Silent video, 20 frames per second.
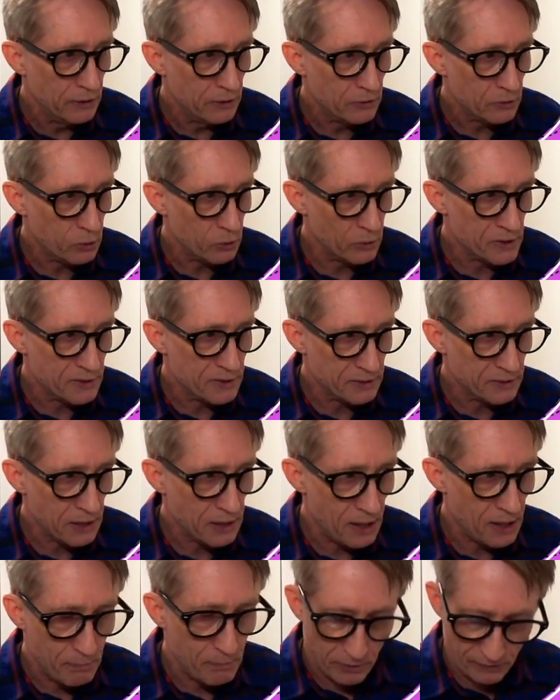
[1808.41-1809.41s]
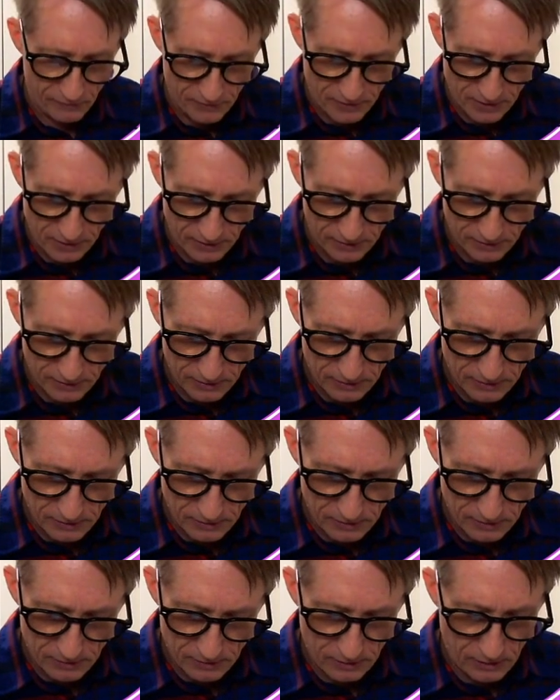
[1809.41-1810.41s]
towards the top of the
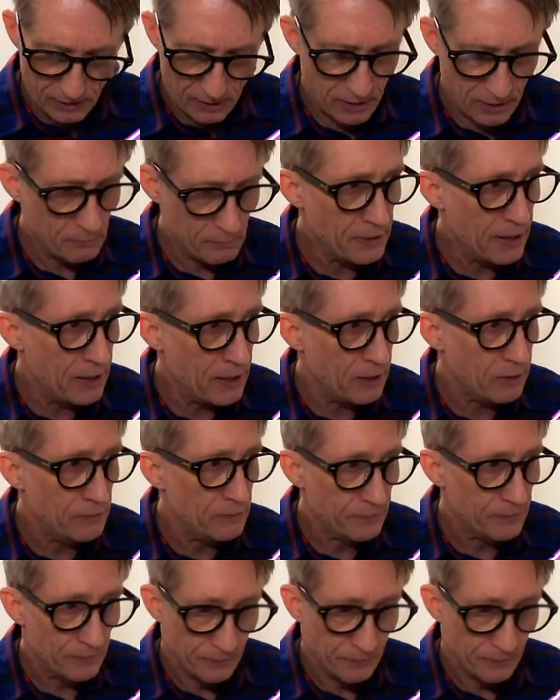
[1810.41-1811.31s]
cup now.